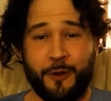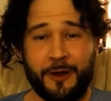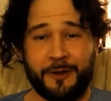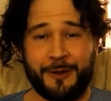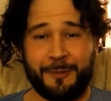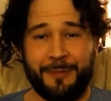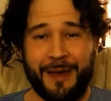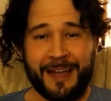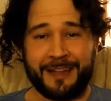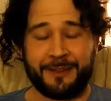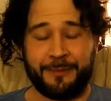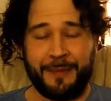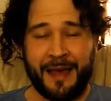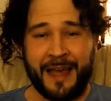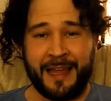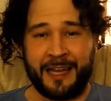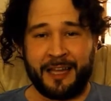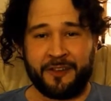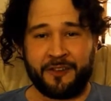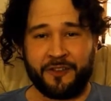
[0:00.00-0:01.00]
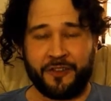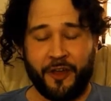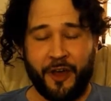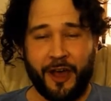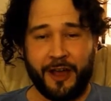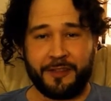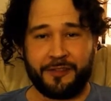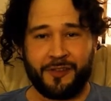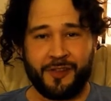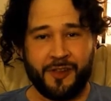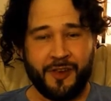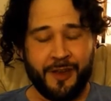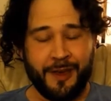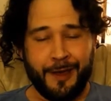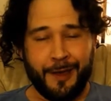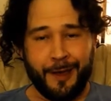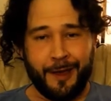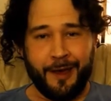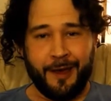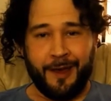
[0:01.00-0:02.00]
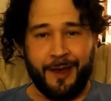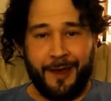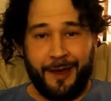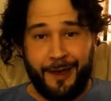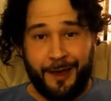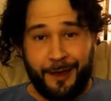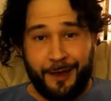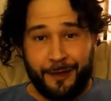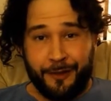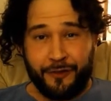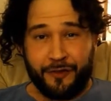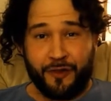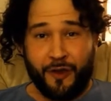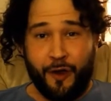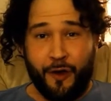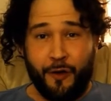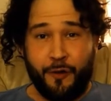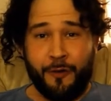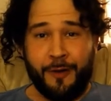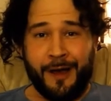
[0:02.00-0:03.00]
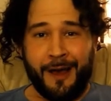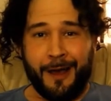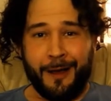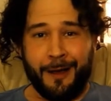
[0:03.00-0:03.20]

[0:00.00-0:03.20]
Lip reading: welcome back to Manny's Thoughts. So,